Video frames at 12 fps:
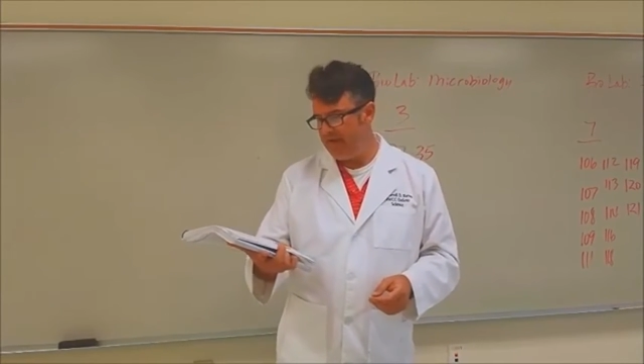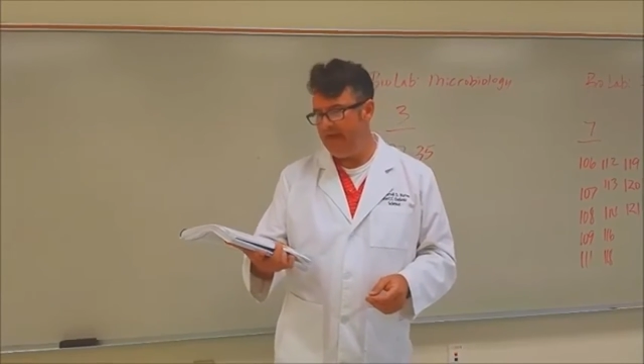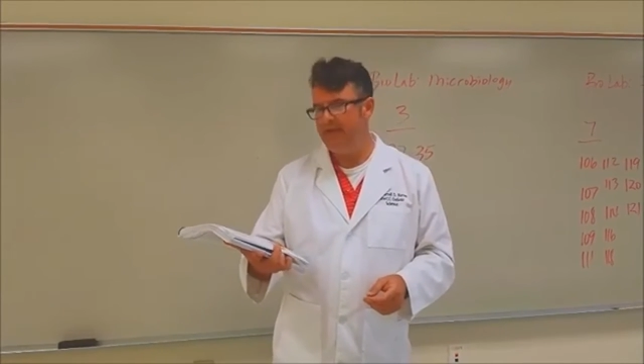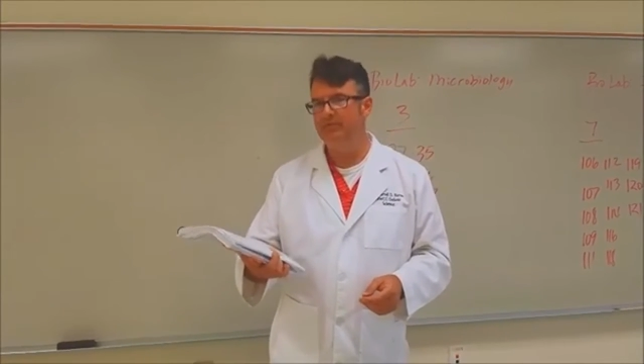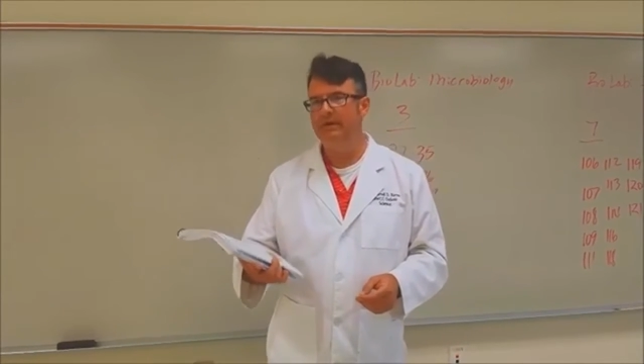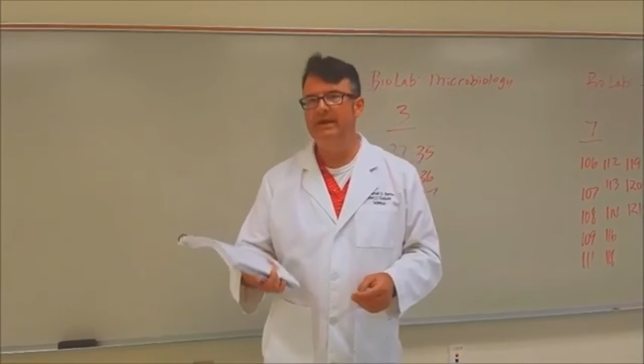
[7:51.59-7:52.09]

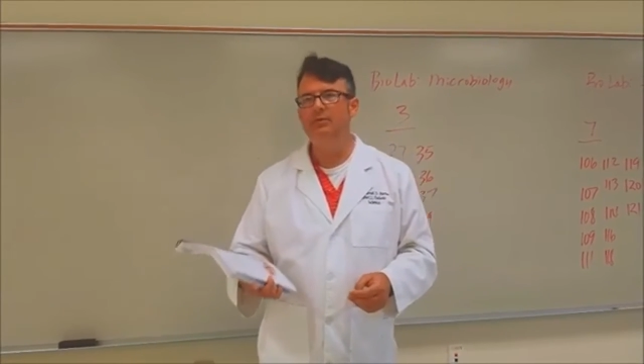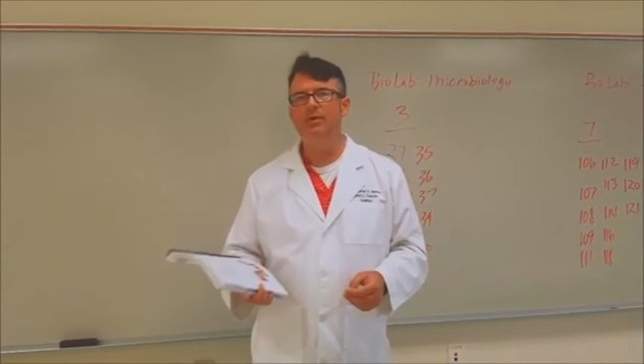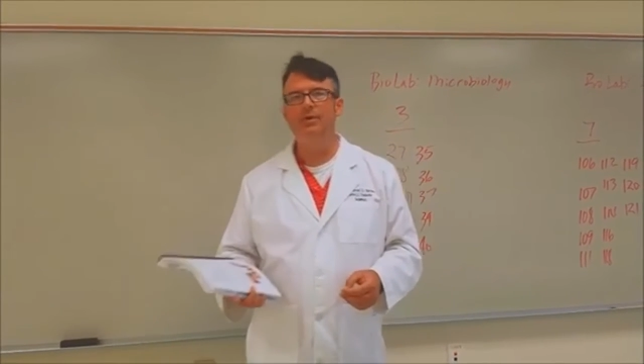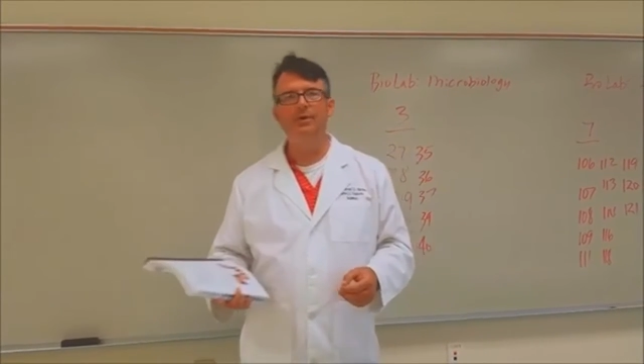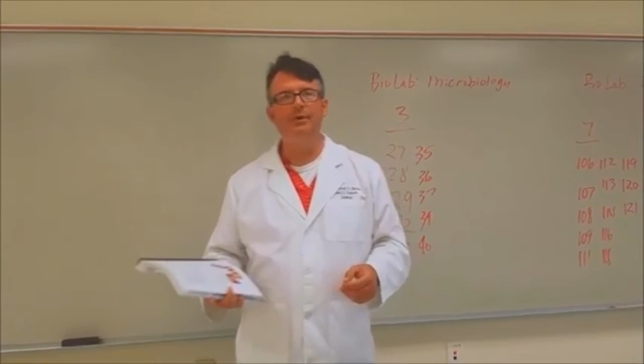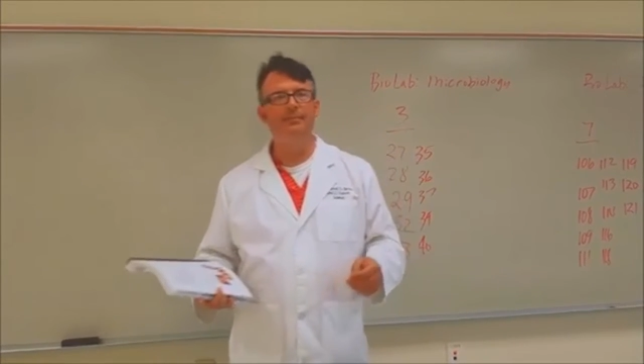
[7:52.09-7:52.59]
a
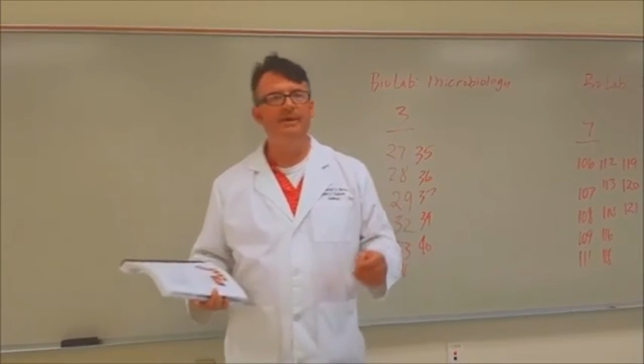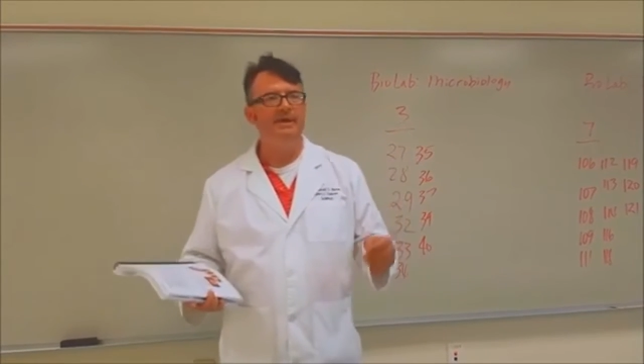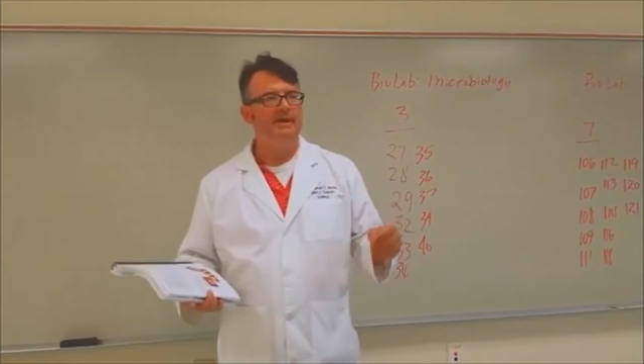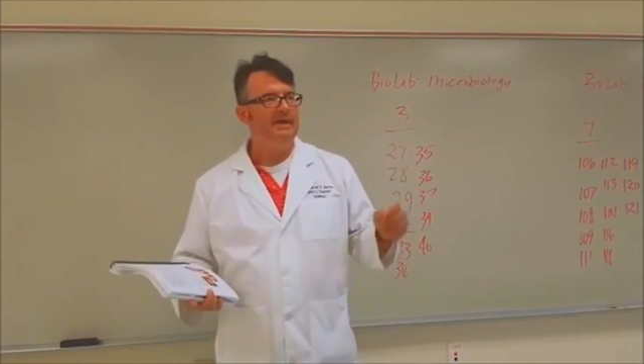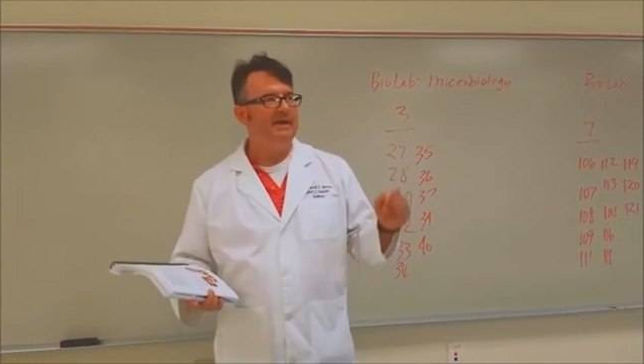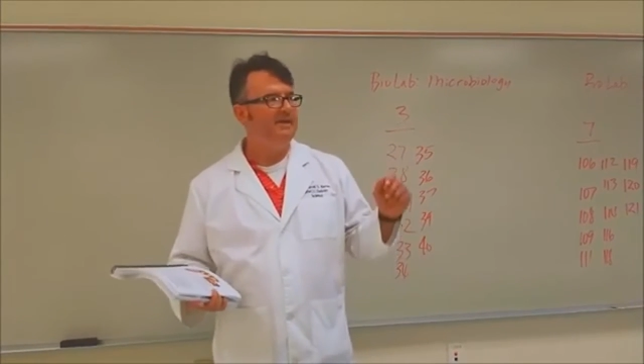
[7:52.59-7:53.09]
ringworm
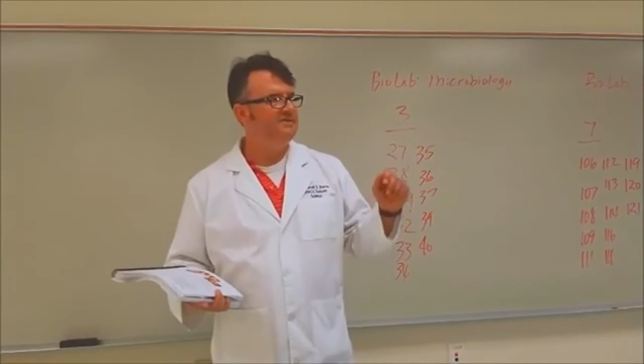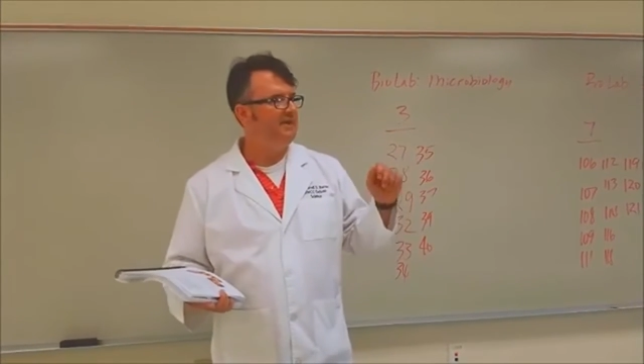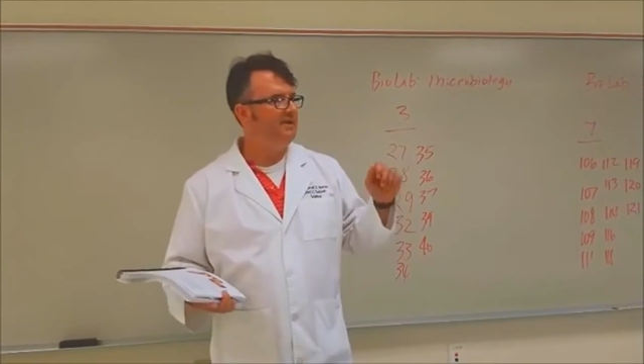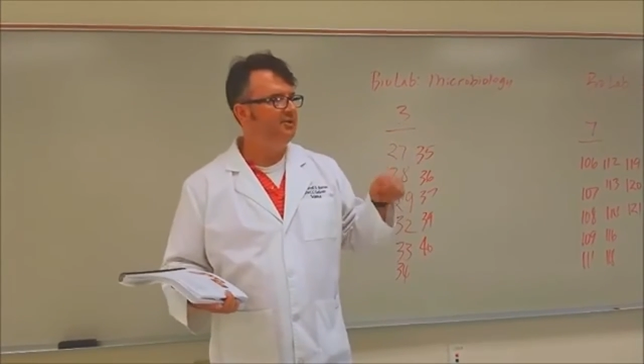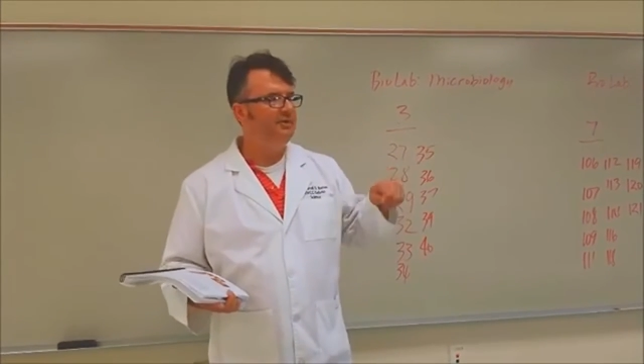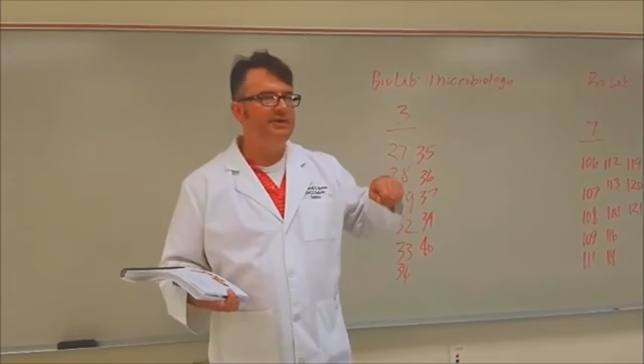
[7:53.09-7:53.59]
is
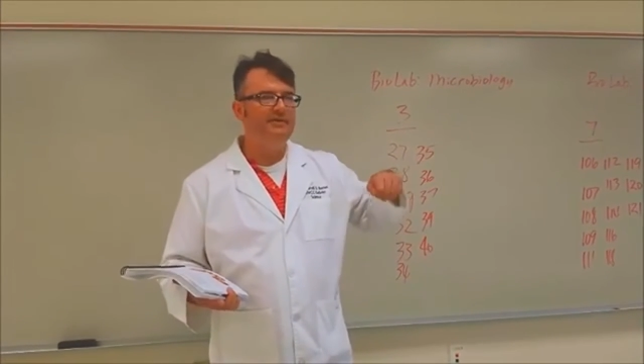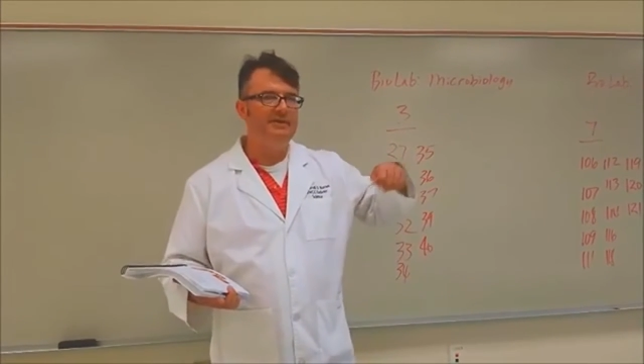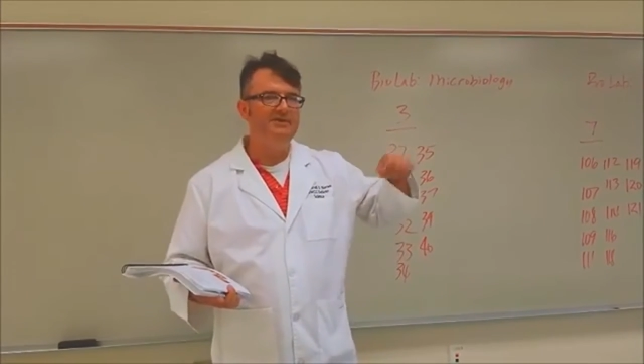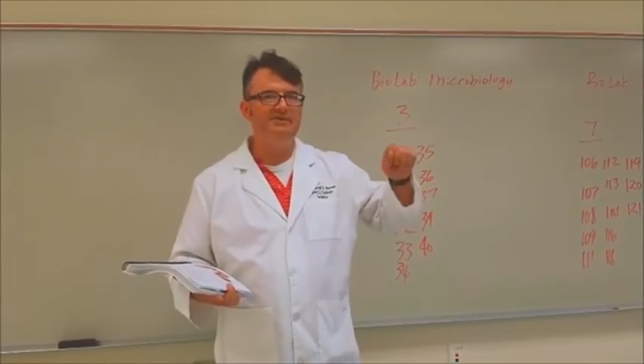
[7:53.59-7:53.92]
a critter that